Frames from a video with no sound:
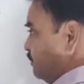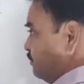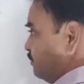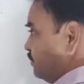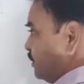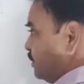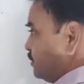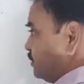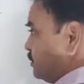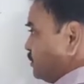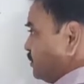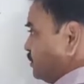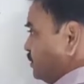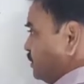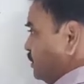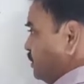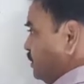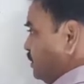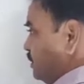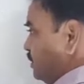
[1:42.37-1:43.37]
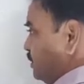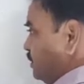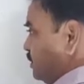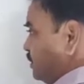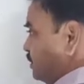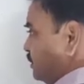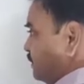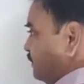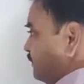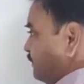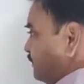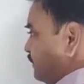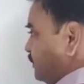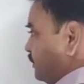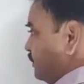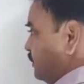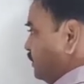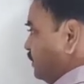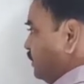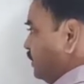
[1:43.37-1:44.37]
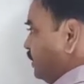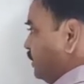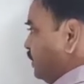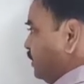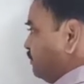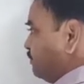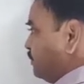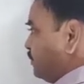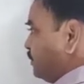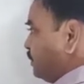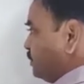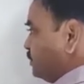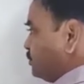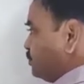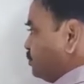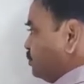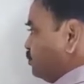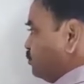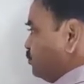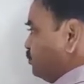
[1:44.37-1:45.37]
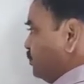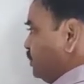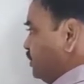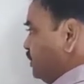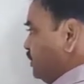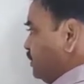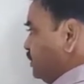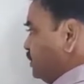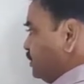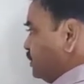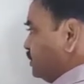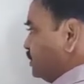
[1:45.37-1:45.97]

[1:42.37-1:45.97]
plus D, A plus 2D,